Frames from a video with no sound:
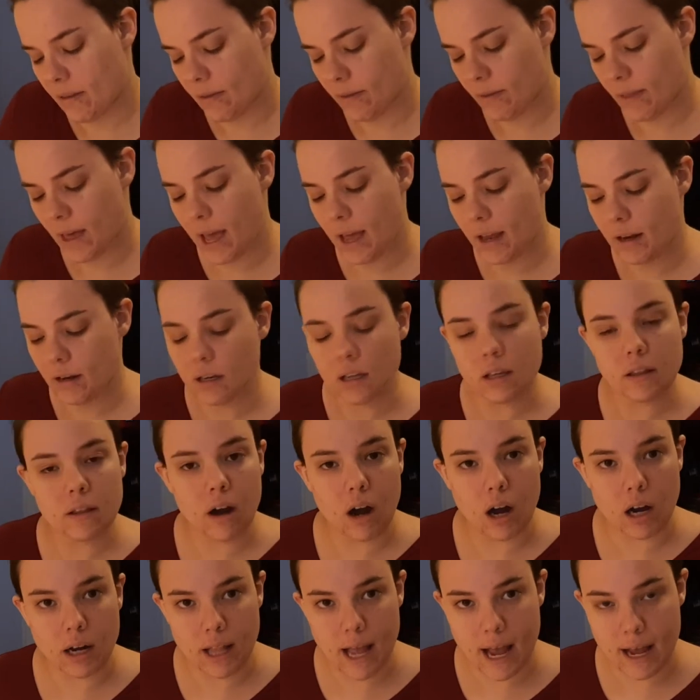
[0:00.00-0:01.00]
Then
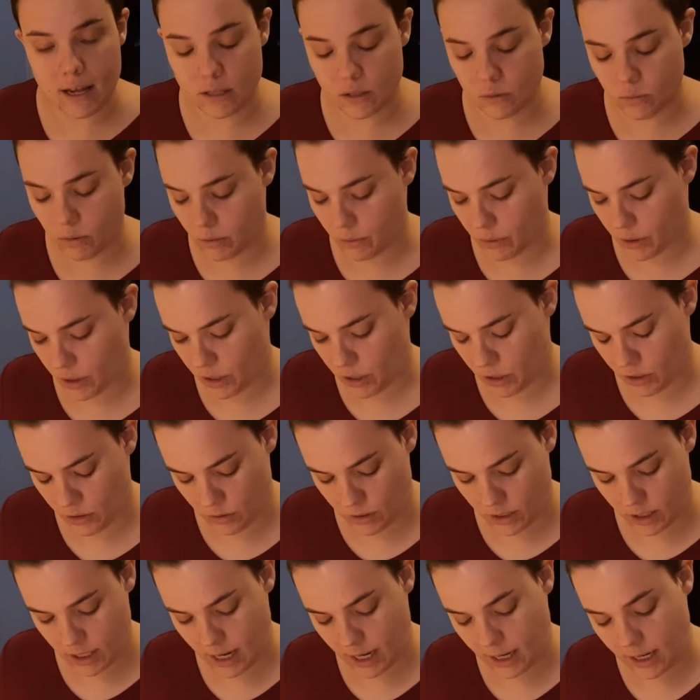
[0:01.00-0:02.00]
our last one we're going to do
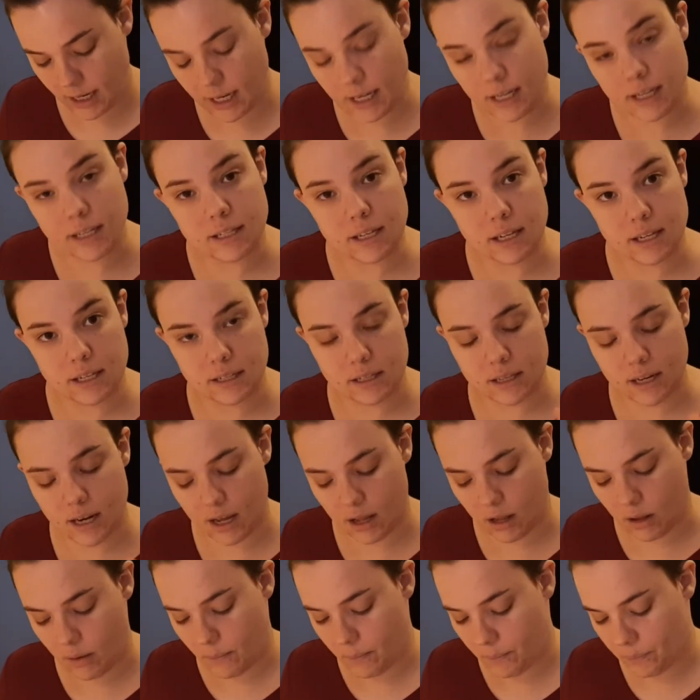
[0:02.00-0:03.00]
today is a
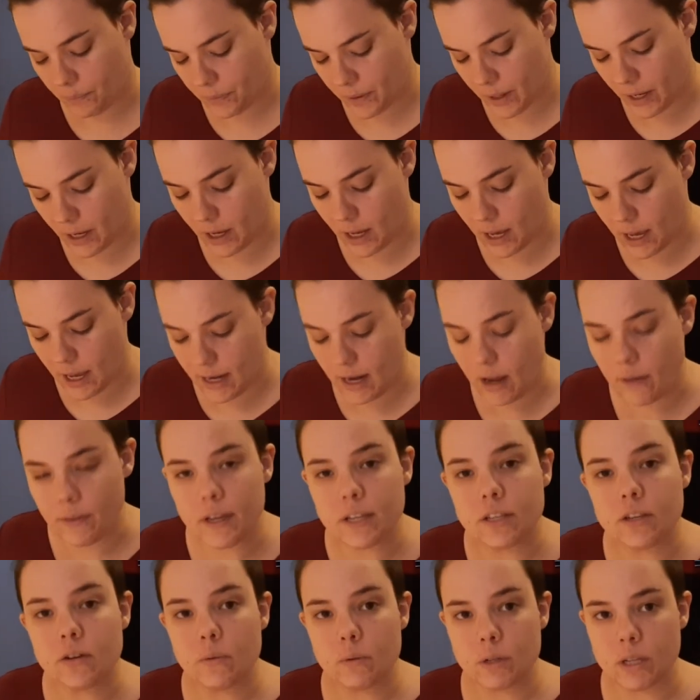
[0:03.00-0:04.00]
snail. Now
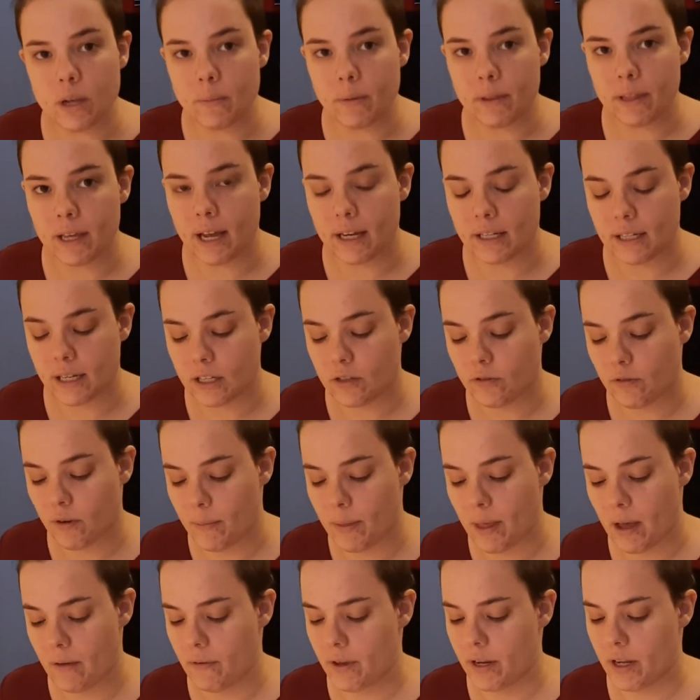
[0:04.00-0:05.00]
these are some of the ideas from
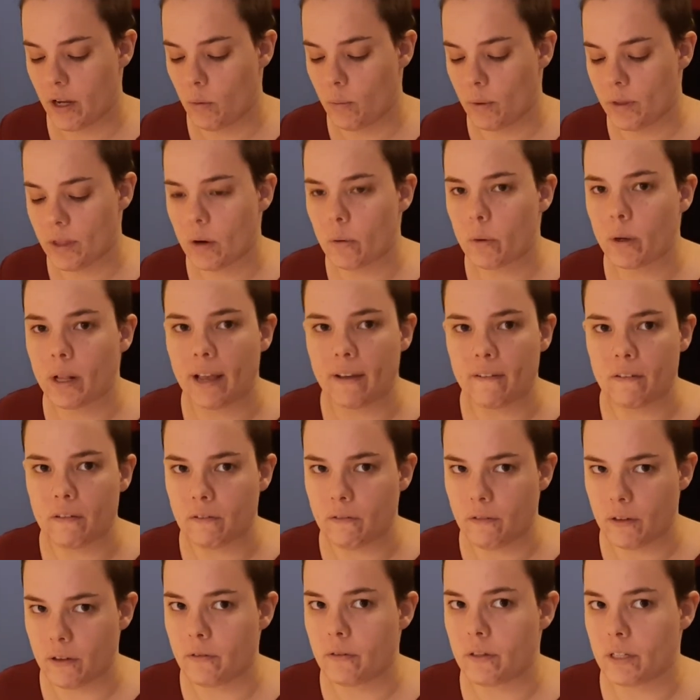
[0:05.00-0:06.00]
that video, but there were like
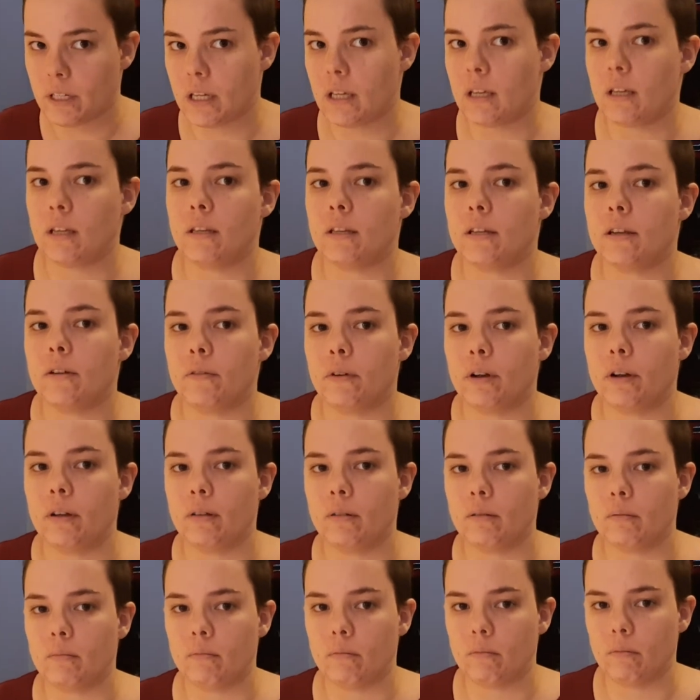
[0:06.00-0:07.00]
15 different
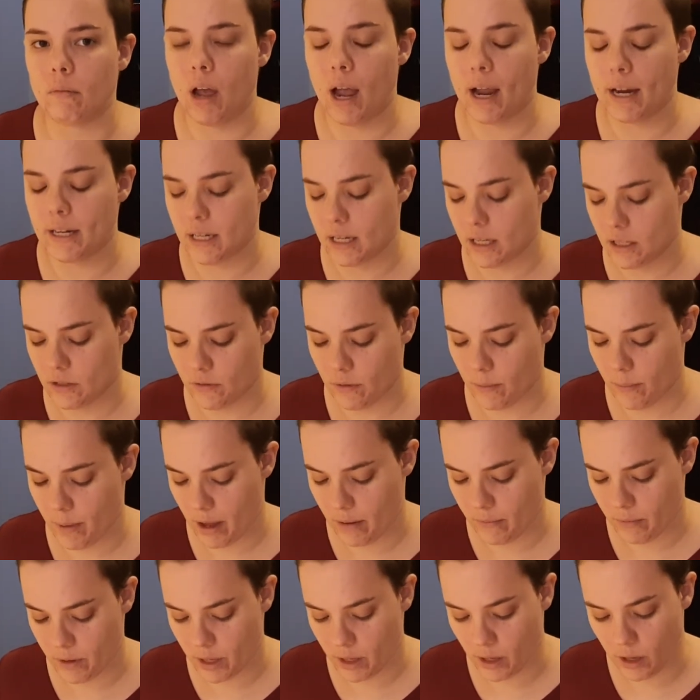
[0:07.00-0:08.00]
ideas from
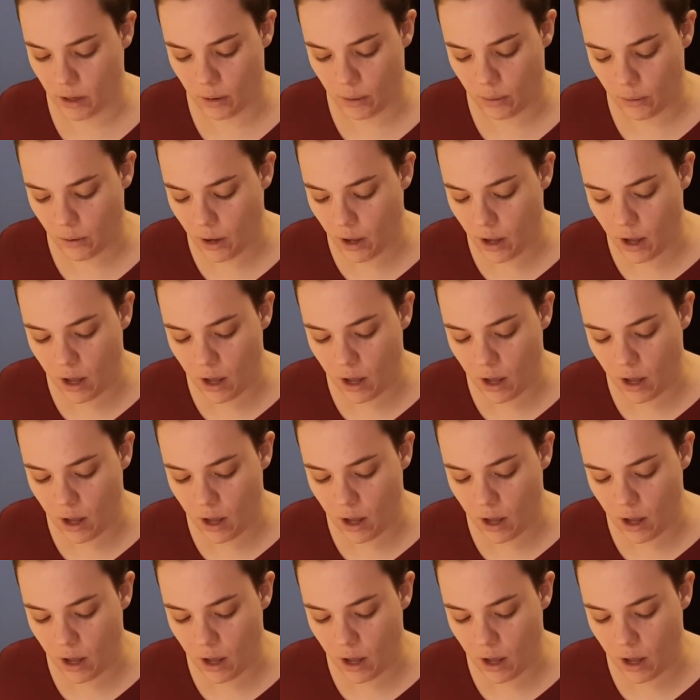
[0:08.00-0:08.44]
that video.